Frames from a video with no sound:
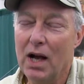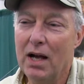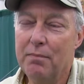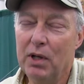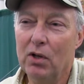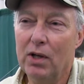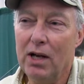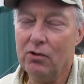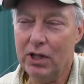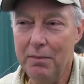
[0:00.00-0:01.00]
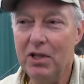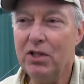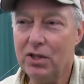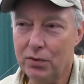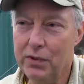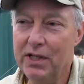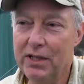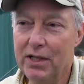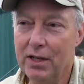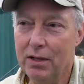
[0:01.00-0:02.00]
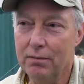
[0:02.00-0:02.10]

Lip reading: I commit to 3 a year,